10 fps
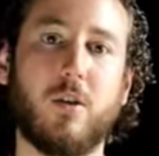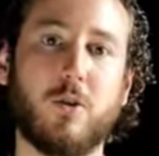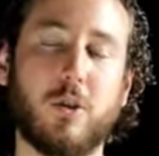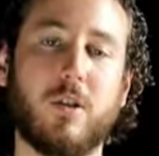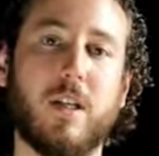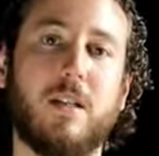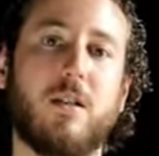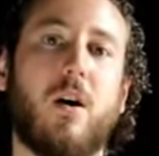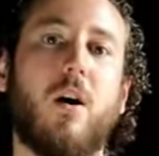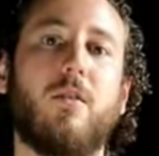
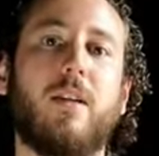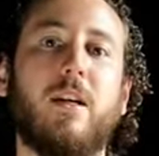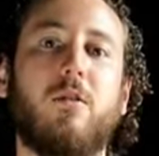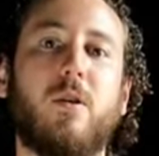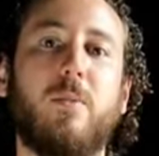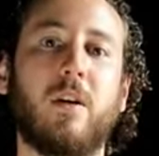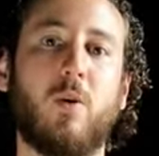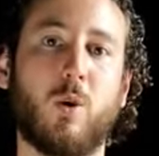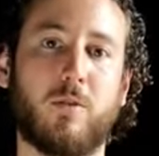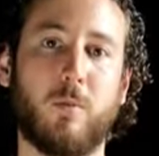justice on the Caribbean
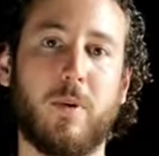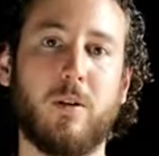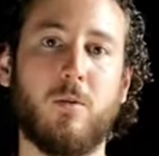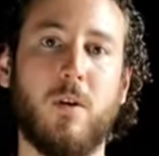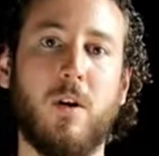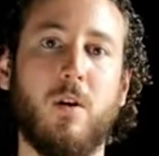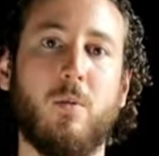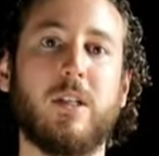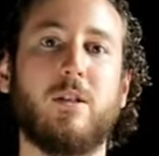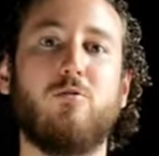Court of Appeal,
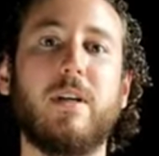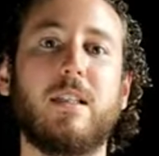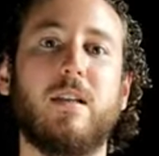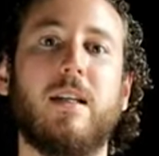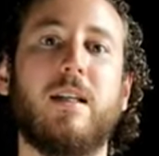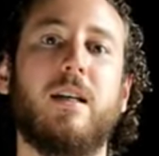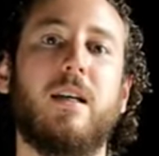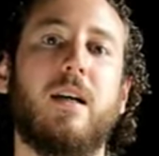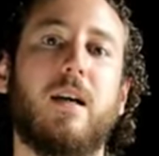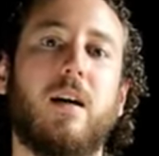which has recently
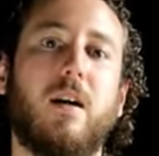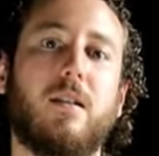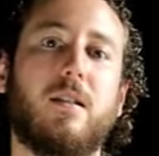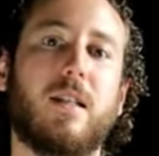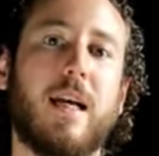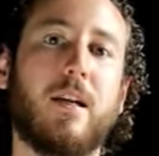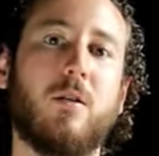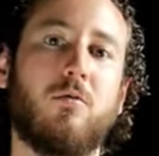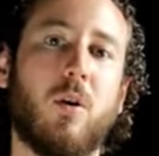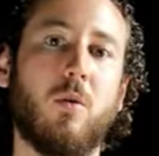taken
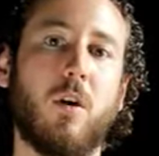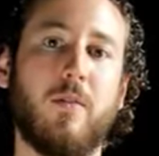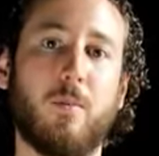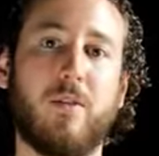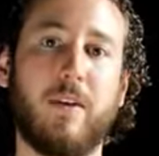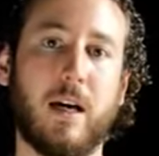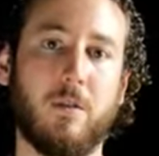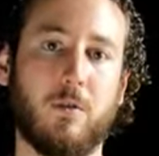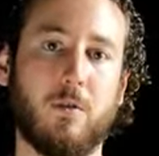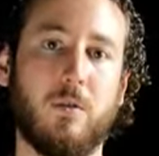the role of the Privy
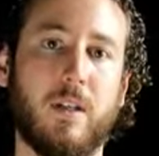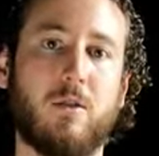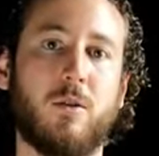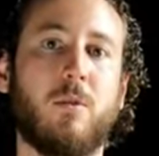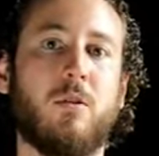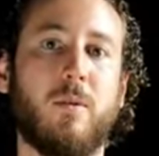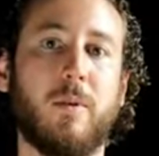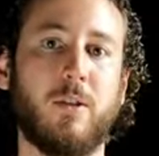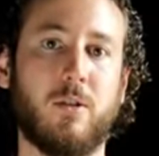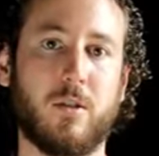Council in some
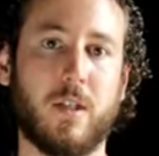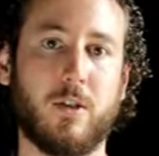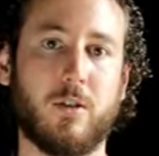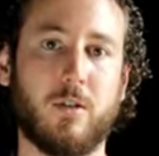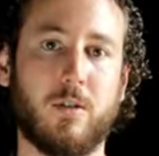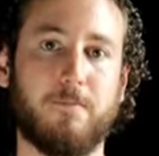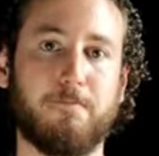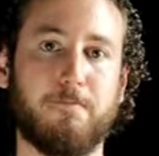Caribbean jurisdictions.